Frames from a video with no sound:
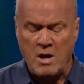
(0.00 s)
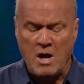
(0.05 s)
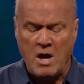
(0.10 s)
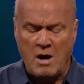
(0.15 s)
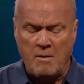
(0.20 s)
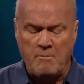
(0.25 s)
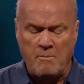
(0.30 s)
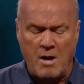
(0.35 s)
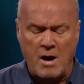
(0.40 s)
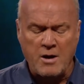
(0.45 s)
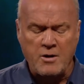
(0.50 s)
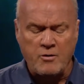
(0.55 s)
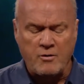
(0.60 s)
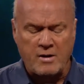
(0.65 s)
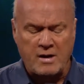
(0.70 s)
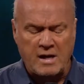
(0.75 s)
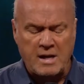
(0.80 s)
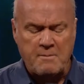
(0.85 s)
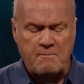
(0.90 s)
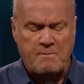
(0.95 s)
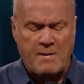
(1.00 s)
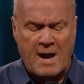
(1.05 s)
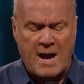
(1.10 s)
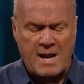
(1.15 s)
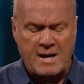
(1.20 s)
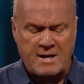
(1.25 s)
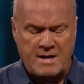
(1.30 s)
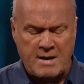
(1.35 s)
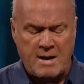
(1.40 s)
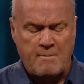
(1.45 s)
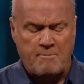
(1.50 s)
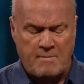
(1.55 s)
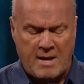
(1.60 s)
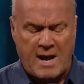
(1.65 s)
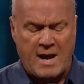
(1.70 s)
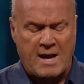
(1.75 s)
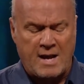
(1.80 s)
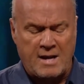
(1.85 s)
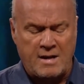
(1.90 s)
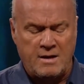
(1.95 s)
"A moderately bad
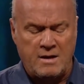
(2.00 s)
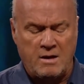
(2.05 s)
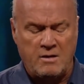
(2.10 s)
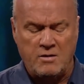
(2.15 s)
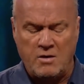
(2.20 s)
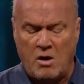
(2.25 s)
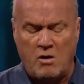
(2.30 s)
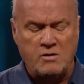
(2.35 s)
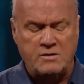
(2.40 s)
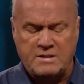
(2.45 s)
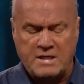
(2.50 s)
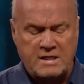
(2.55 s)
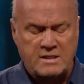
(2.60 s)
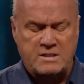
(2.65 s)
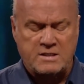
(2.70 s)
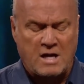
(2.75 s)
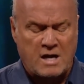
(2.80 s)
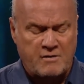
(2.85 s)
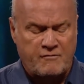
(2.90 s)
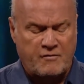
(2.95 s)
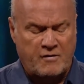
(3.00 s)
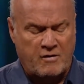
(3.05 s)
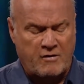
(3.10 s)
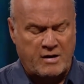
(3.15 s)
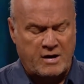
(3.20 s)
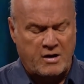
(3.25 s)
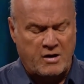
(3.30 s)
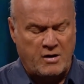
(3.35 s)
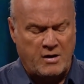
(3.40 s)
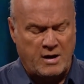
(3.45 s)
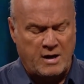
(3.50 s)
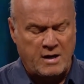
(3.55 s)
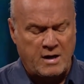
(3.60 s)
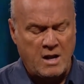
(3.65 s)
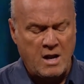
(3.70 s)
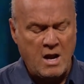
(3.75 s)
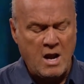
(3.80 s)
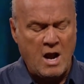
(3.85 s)
man knows he's not very good.